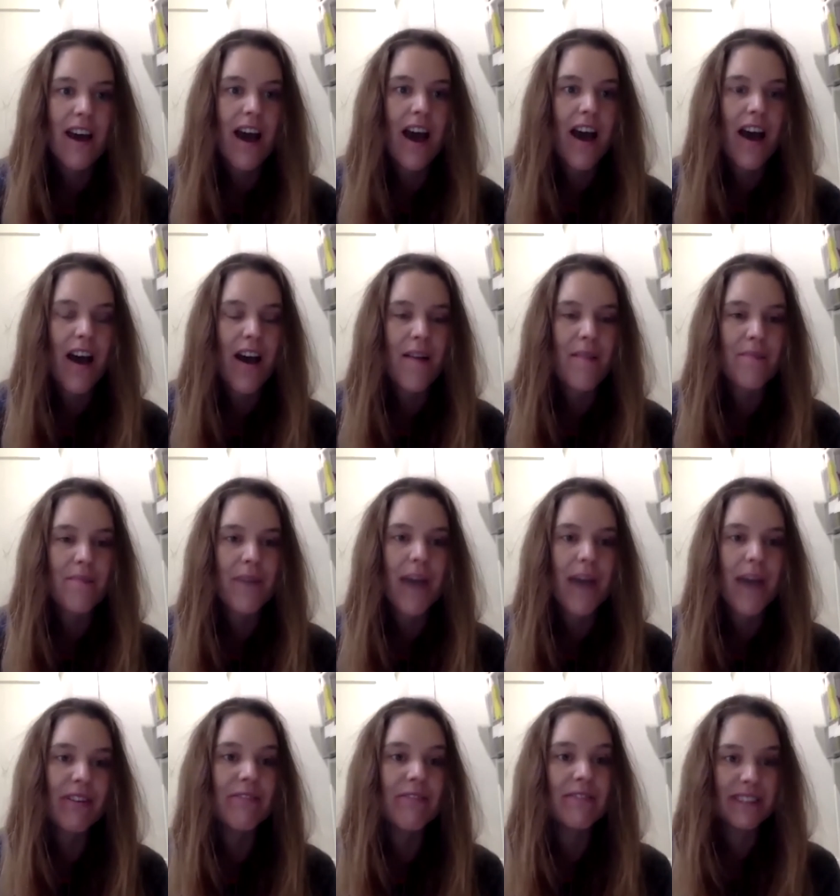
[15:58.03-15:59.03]

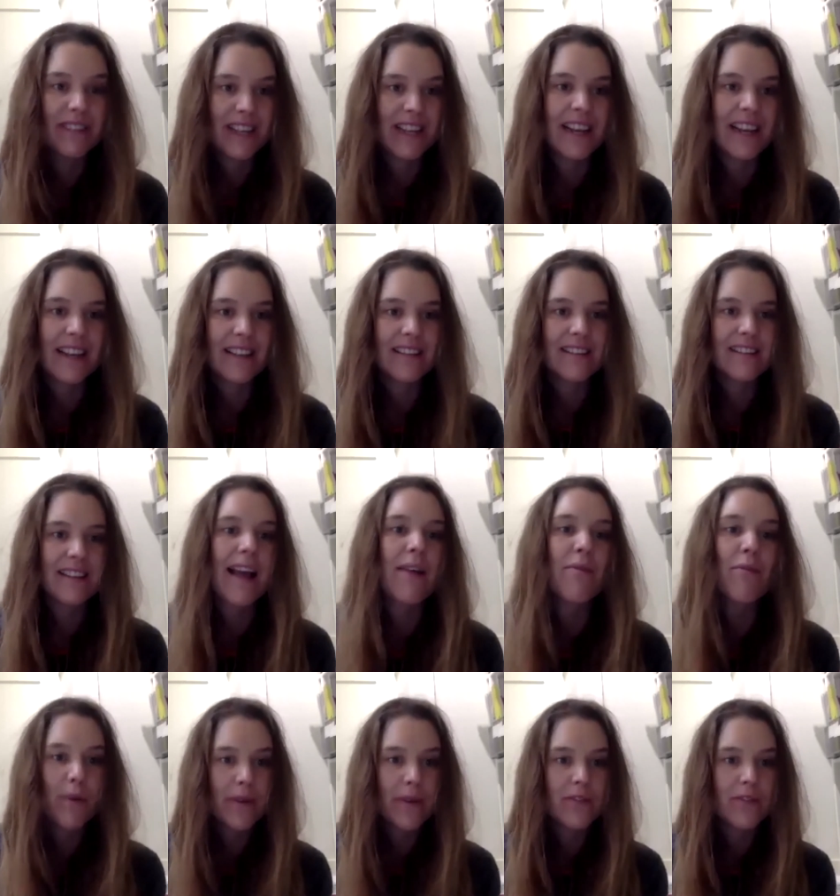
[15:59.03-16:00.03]
having resilience, like
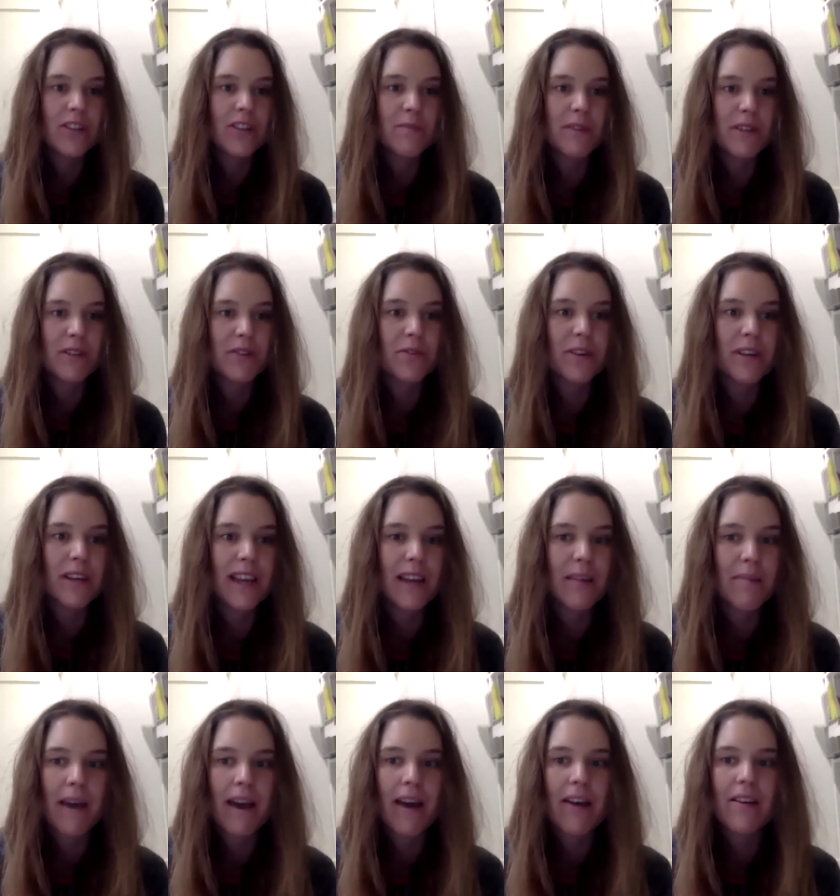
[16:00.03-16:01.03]
what we've just been talking
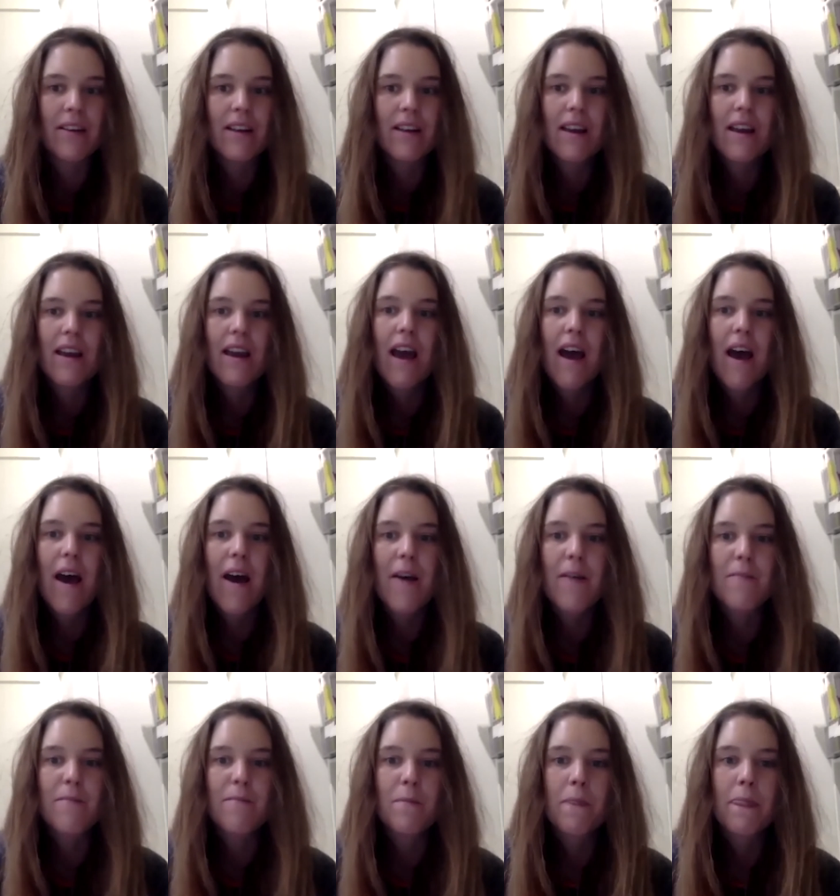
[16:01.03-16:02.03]
about. Yeah.
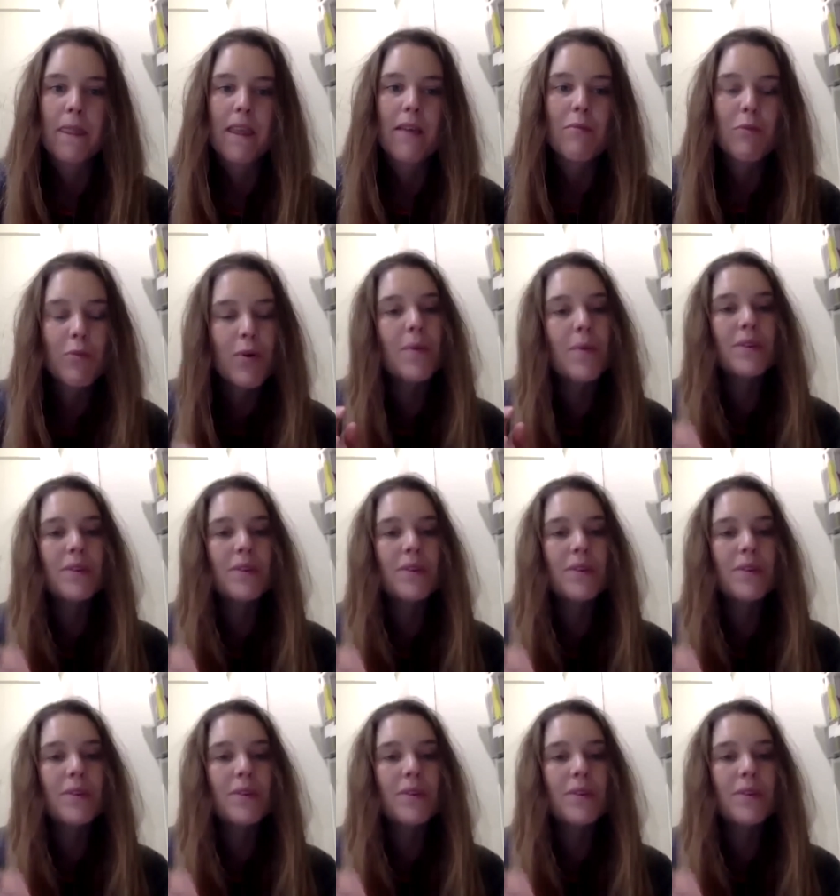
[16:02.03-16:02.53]
But what